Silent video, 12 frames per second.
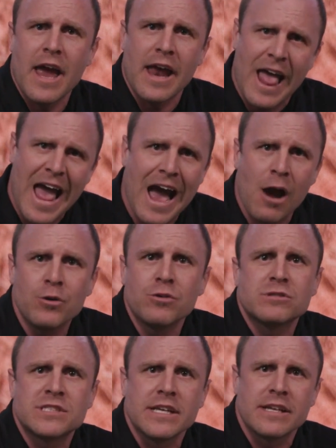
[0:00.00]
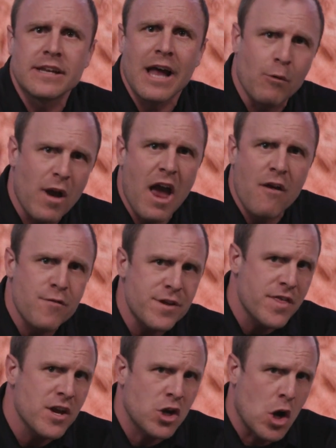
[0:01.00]
And how you seed it, how
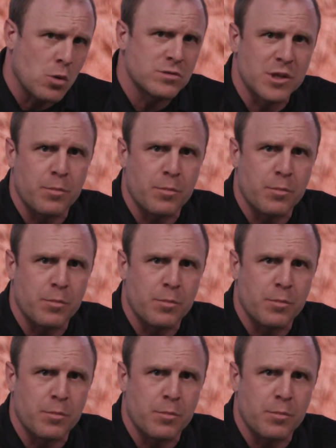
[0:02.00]
everything goes,